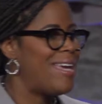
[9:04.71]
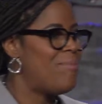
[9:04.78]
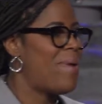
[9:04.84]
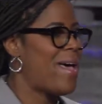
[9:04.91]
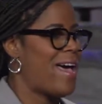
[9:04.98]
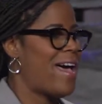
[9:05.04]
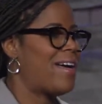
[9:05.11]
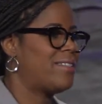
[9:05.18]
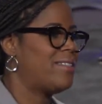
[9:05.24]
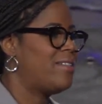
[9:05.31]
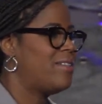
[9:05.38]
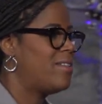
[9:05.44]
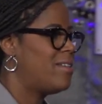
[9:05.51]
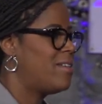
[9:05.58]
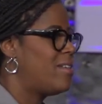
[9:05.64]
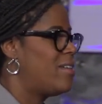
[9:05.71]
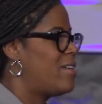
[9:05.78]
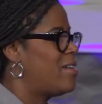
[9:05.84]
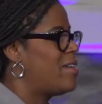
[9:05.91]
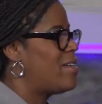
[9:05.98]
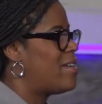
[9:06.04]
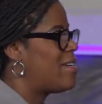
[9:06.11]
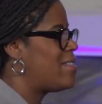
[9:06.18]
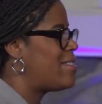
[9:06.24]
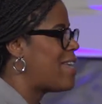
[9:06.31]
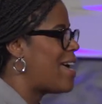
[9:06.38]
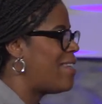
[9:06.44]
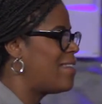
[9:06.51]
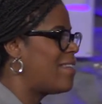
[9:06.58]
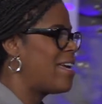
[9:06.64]
impact is
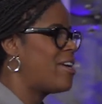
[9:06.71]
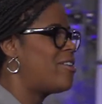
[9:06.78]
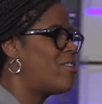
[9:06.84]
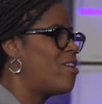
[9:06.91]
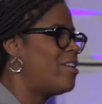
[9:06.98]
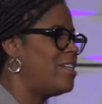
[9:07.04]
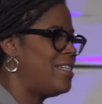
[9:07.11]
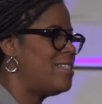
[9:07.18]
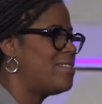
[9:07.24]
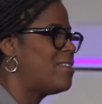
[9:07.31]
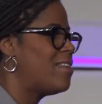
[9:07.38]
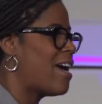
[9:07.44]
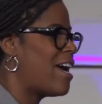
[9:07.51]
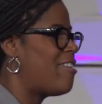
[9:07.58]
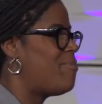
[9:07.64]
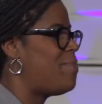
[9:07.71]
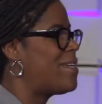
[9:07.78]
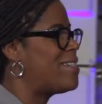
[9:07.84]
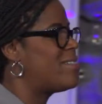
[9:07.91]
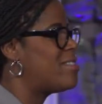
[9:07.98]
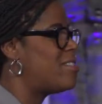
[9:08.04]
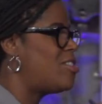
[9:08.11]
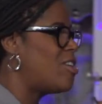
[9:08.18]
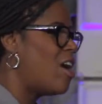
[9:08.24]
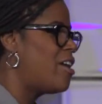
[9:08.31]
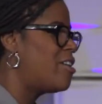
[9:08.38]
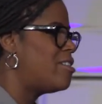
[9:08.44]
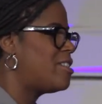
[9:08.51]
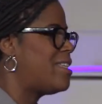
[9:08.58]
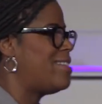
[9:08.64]
that later on in his life, because the
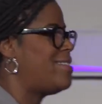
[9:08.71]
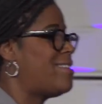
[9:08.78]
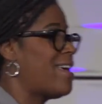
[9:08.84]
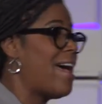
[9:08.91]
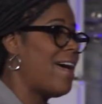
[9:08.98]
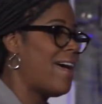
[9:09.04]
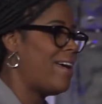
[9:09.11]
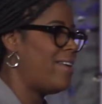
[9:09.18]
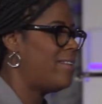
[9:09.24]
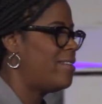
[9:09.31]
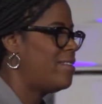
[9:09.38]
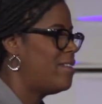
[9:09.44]
daughter said, Dad,